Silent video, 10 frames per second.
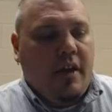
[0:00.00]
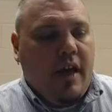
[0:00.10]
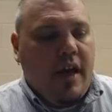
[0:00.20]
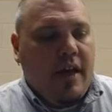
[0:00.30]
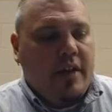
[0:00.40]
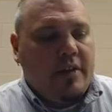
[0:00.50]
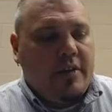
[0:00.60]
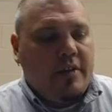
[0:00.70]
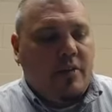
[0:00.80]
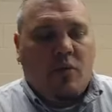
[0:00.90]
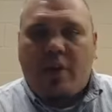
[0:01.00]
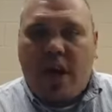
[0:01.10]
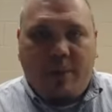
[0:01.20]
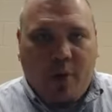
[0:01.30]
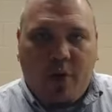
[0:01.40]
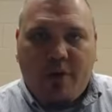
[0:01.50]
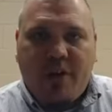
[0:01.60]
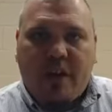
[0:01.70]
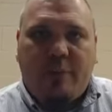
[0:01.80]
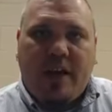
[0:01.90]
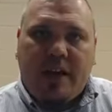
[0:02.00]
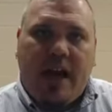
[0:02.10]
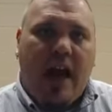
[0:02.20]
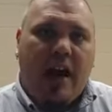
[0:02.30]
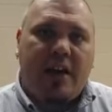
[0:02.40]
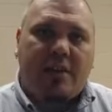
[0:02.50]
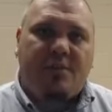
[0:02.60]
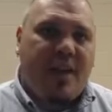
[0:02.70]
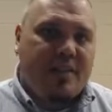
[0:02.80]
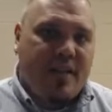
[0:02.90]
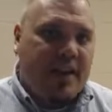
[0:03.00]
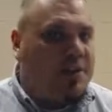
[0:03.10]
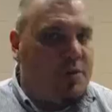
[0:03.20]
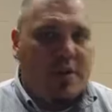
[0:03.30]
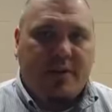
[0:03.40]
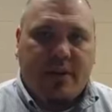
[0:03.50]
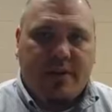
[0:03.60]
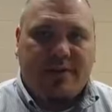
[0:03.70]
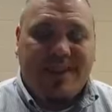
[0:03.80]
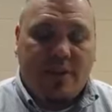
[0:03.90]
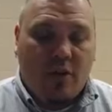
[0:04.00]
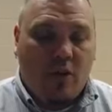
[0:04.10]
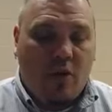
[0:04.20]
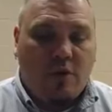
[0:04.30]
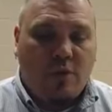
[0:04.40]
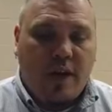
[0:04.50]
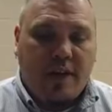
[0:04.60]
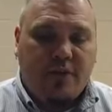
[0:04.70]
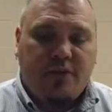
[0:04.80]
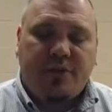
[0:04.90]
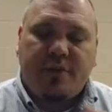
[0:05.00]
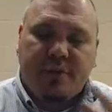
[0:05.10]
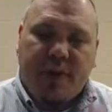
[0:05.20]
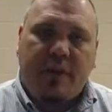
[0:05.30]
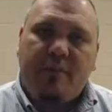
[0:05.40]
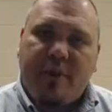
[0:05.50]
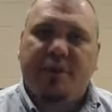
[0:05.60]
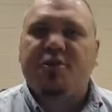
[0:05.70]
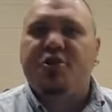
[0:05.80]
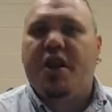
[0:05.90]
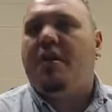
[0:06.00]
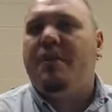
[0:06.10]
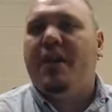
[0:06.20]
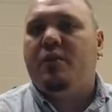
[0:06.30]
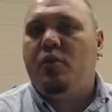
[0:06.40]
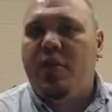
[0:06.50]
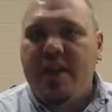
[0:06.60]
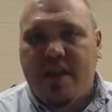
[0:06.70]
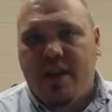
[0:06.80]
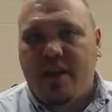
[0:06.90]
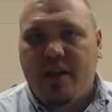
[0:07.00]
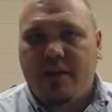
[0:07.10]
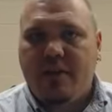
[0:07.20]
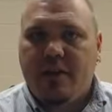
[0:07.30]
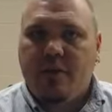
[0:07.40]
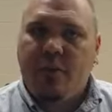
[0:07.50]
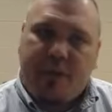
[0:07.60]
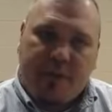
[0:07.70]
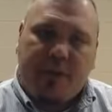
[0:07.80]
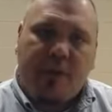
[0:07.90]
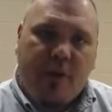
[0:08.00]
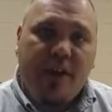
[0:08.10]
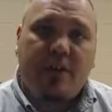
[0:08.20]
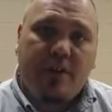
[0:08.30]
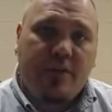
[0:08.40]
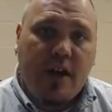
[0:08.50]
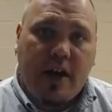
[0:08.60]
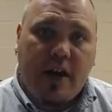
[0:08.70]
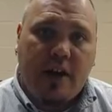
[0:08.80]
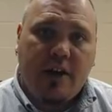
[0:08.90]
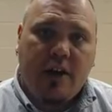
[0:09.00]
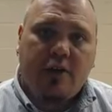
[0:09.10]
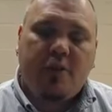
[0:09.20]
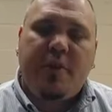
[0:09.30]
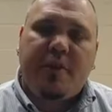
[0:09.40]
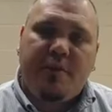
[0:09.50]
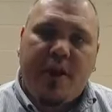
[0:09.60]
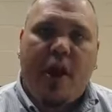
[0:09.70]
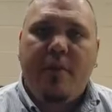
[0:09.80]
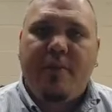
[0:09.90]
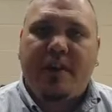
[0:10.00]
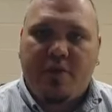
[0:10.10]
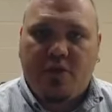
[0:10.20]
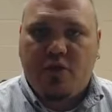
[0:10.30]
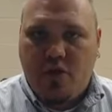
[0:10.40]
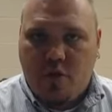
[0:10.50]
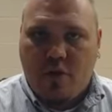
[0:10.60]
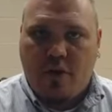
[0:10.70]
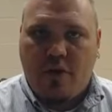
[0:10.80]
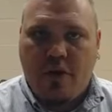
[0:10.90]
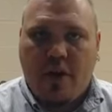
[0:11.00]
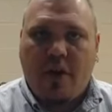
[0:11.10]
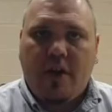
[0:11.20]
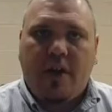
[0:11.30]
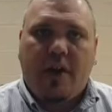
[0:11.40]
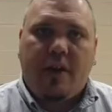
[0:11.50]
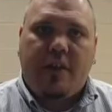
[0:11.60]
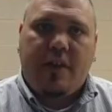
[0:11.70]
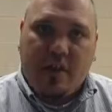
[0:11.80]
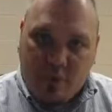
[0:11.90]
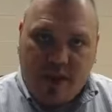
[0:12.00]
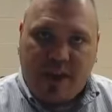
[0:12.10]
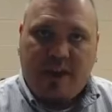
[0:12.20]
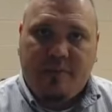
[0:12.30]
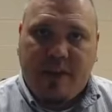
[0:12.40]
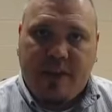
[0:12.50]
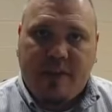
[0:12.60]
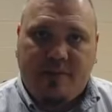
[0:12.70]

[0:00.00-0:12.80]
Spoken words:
And we're not perfect, but God expects each one of us in our own way to do the very best job that we can within the grace of God to be the very best steward that we can be.